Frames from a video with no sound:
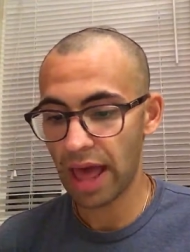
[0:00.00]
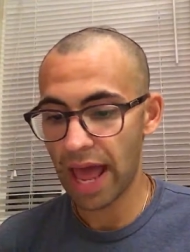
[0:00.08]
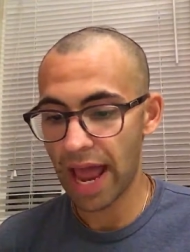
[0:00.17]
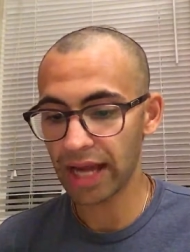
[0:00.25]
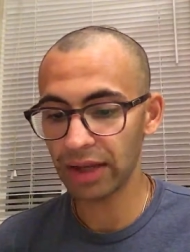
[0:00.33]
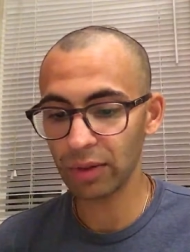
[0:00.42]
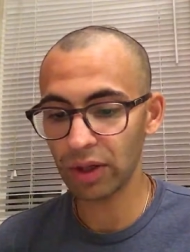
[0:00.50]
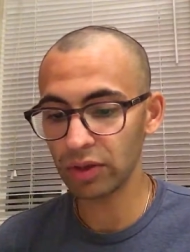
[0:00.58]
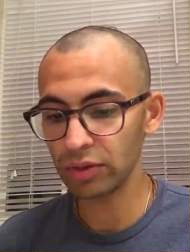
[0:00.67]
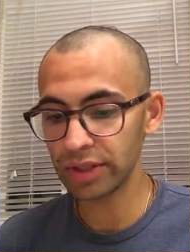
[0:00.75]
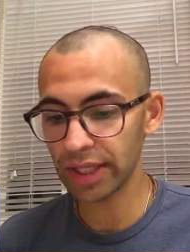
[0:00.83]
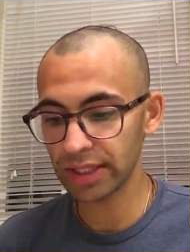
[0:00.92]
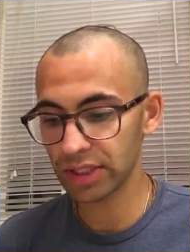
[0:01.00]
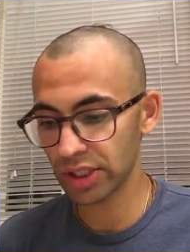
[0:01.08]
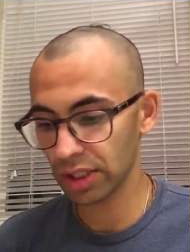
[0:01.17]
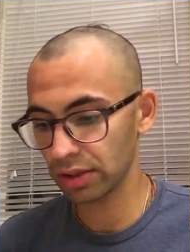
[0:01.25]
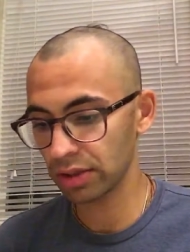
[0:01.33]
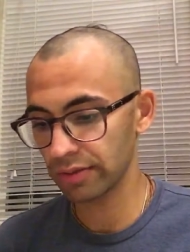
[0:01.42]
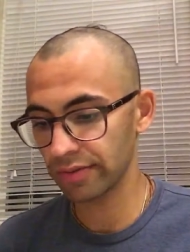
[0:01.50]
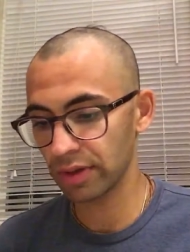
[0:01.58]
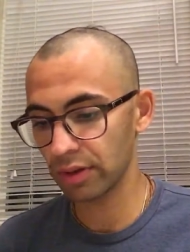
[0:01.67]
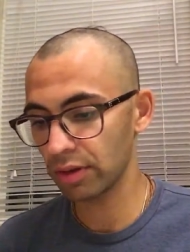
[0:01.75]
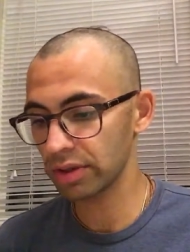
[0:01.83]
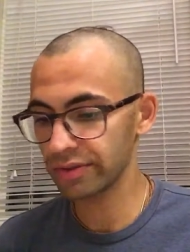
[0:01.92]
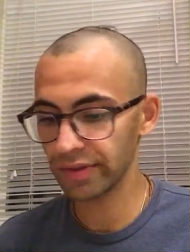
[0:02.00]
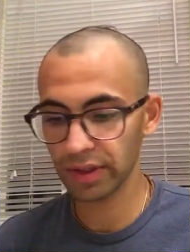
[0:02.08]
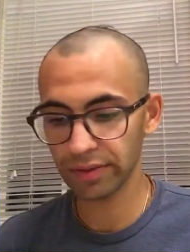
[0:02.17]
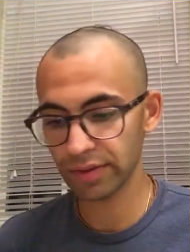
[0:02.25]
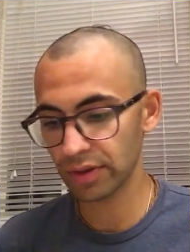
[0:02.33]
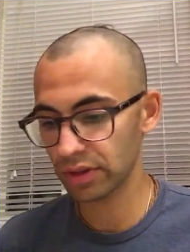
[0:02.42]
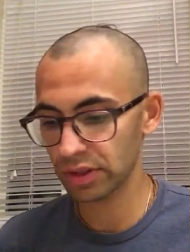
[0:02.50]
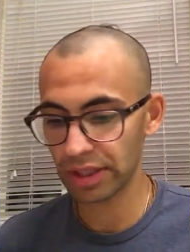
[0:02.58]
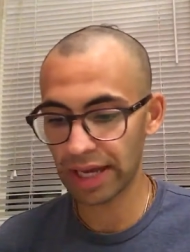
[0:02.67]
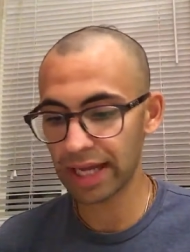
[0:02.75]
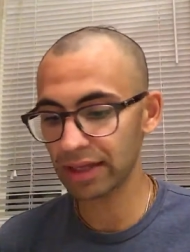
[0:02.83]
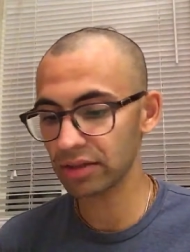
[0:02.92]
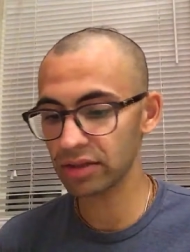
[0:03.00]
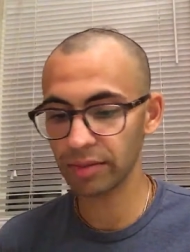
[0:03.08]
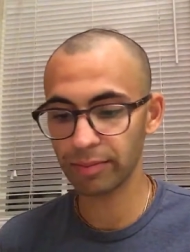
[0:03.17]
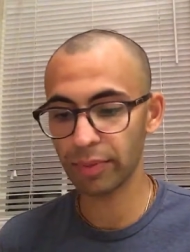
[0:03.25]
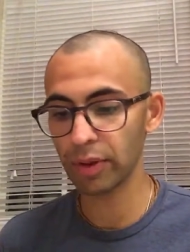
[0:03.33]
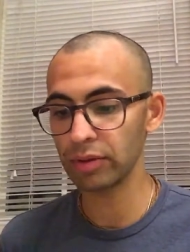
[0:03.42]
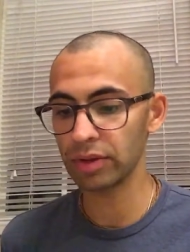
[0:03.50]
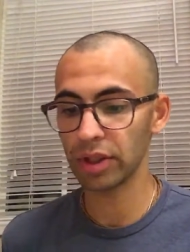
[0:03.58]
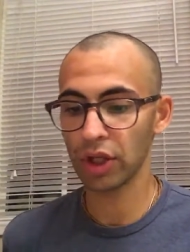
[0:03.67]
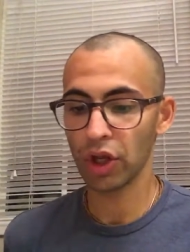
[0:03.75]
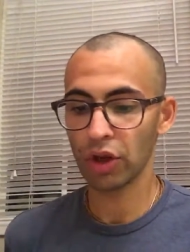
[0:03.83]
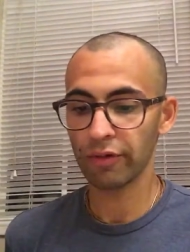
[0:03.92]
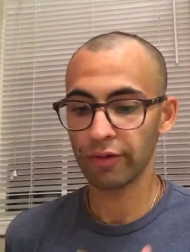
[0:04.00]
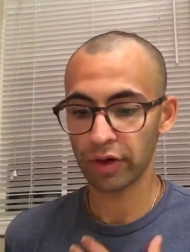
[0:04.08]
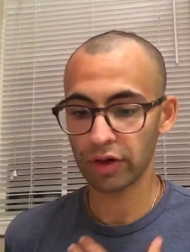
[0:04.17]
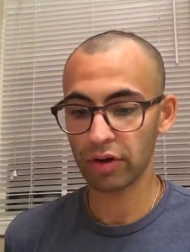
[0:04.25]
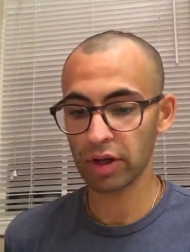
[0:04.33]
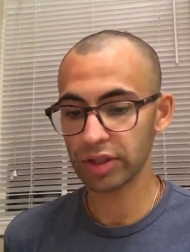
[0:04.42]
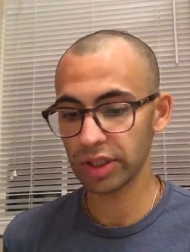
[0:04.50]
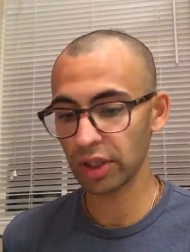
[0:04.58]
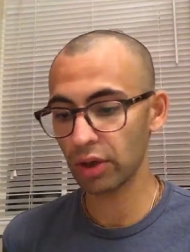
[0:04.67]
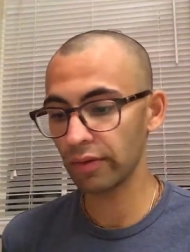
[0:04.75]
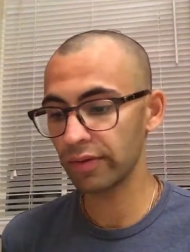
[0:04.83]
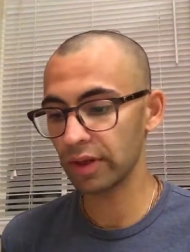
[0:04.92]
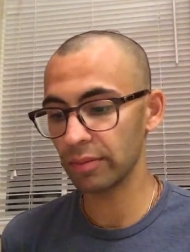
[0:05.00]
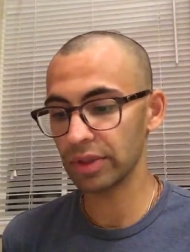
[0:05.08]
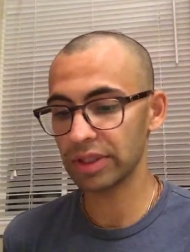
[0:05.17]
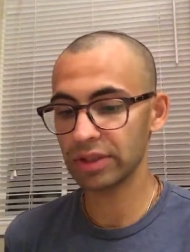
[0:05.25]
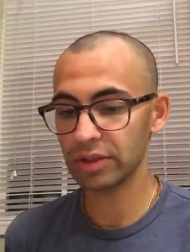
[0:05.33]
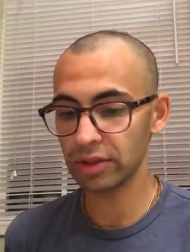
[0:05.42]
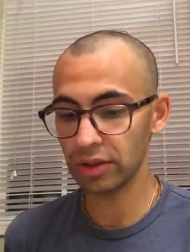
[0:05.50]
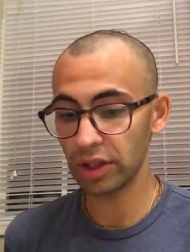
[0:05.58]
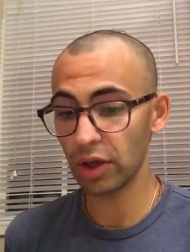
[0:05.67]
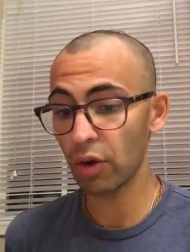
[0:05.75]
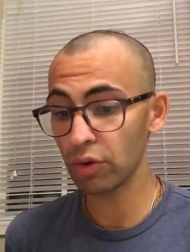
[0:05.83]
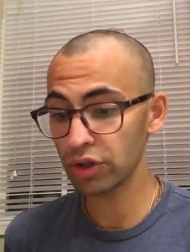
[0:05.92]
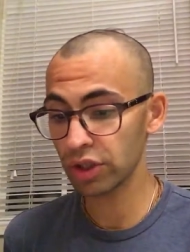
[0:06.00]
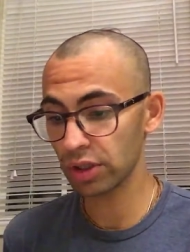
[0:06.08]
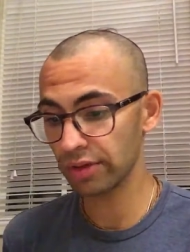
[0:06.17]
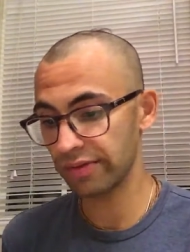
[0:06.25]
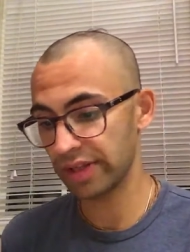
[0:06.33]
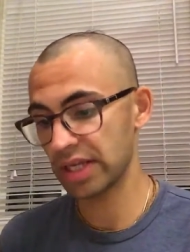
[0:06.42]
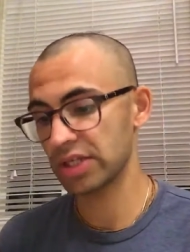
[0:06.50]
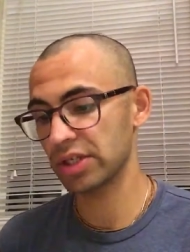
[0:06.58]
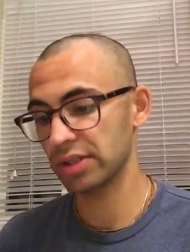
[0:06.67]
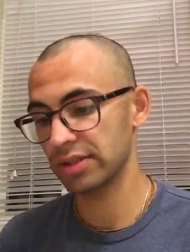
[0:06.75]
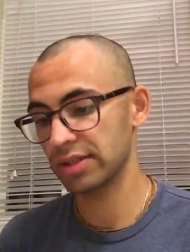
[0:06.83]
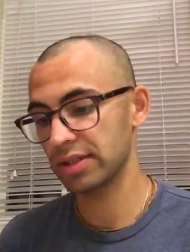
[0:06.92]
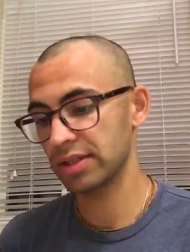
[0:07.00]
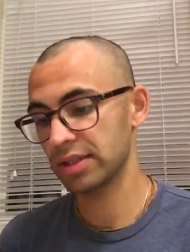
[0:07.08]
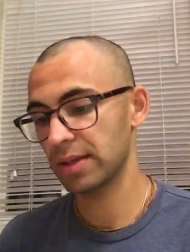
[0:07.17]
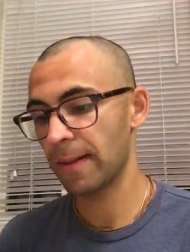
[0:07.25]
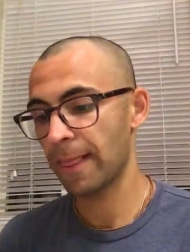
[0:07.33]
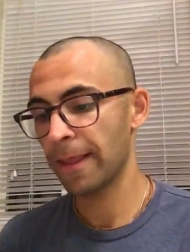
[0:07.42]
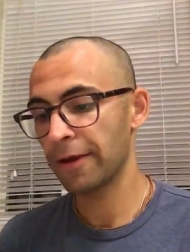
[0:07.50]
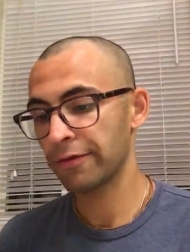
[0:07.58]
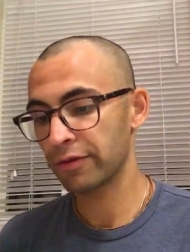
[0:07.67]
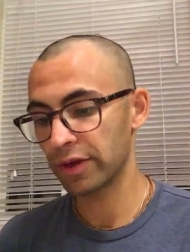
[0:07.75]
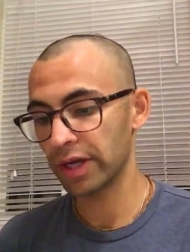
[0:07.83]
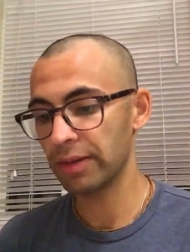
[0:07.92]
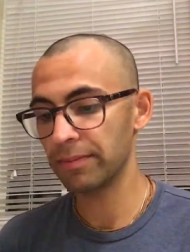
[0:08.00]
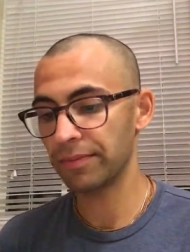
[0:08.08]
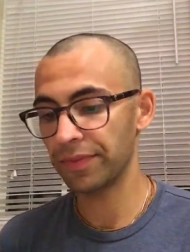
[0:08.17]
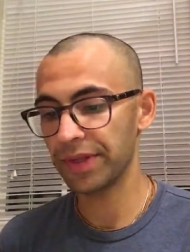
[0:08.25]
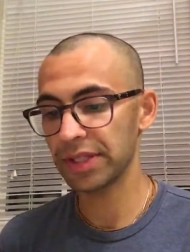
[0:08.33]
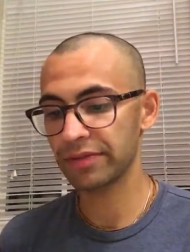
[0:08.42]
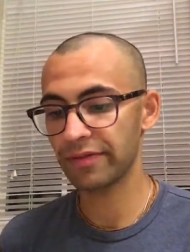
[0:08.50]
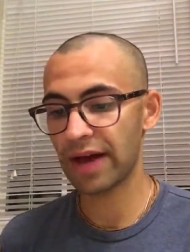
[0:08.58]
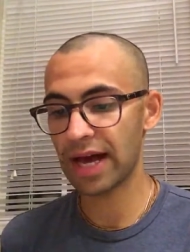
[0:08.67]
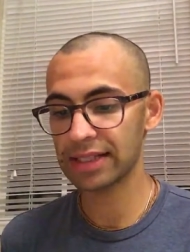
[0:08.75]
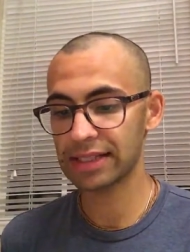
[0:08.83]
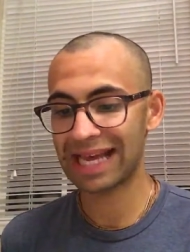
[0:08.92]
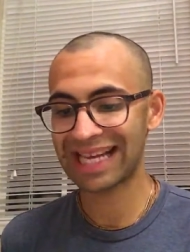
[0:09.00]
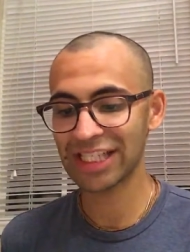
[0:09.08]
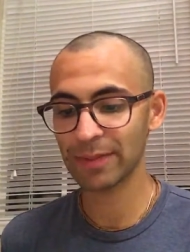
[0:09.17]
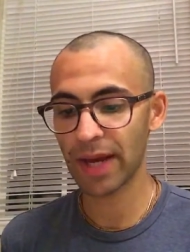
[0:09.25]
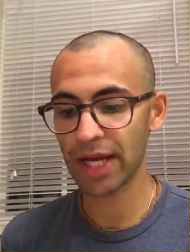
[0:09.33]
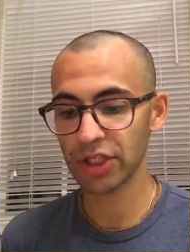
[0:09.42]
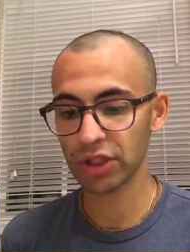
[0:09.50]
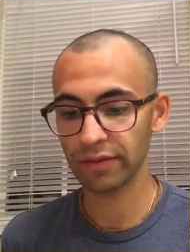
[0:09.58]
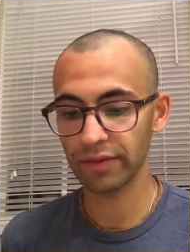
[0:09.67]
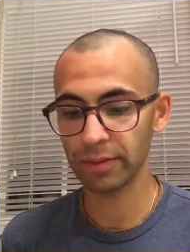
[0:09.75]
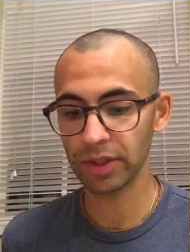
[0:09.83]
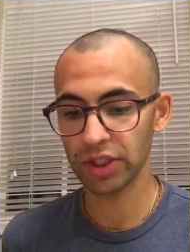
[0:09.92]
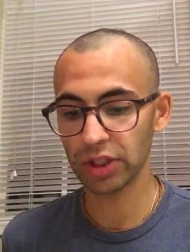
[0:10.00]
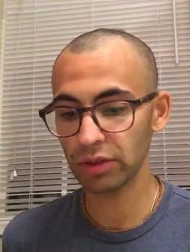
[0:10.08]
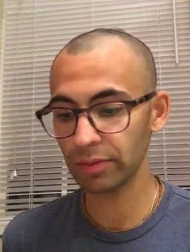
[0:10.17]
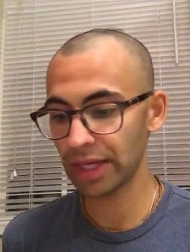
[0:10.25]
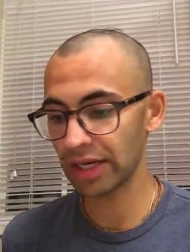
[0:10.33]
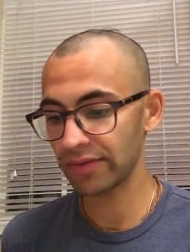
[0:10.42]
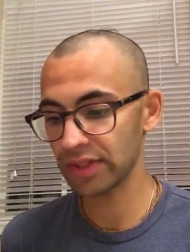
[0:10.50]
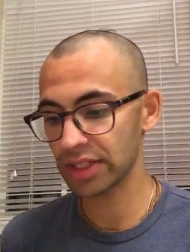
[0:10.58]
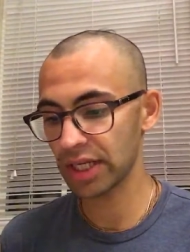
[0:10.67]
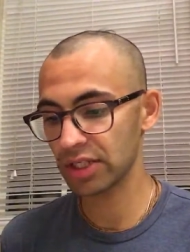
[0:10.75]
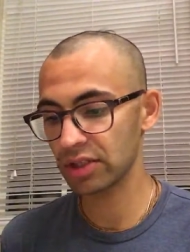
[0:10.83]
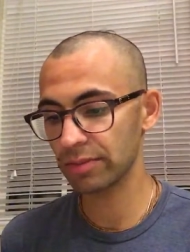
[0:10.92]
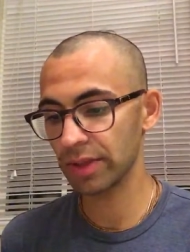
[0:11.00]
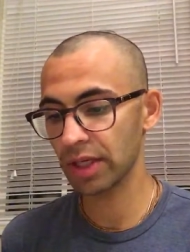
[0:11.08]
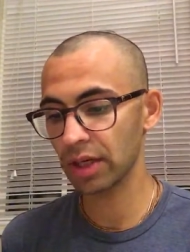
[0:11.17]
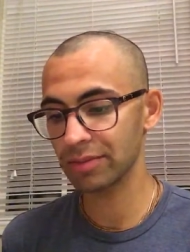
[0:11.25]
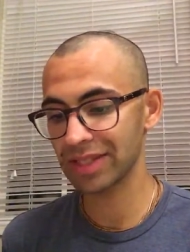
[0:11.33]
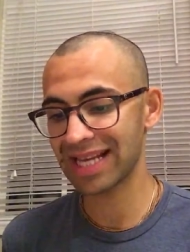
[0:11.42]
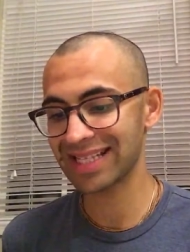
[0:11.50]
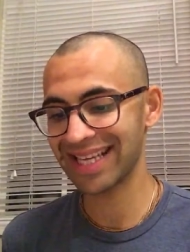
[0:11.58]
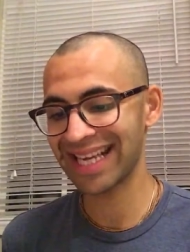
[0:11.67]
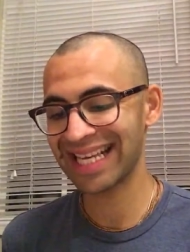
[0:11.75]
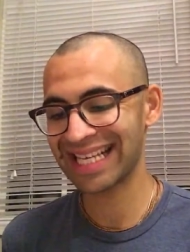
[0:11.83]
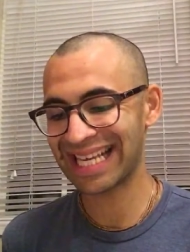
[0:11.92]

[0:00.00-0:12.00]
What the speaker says: Anyone who takes shelter of the lotus feet of Krishna enters the boat for crossing over the ocean of nescience. For him, this vast expansion of the material manifestation becomes as